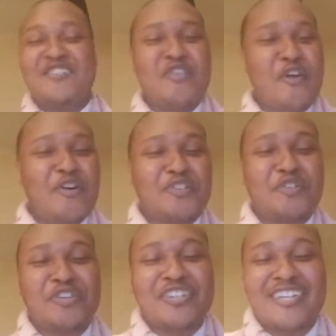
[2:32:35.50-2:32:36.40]
Girls
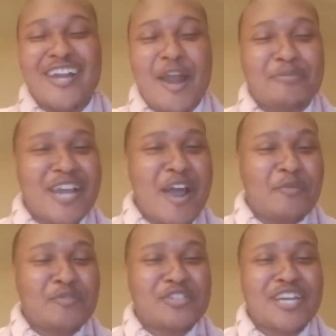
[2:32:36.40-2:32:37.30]
used to sit up there
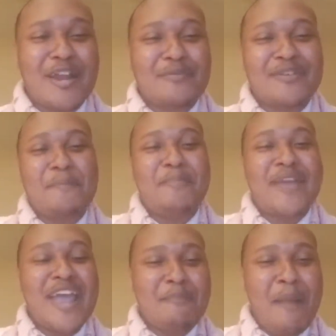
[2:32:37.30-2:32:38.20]
and
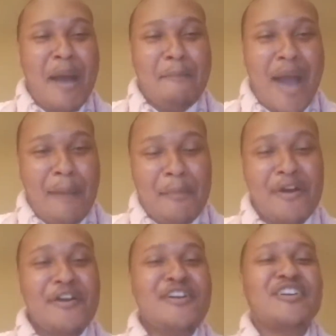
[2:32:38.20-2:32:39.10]
beg my mama,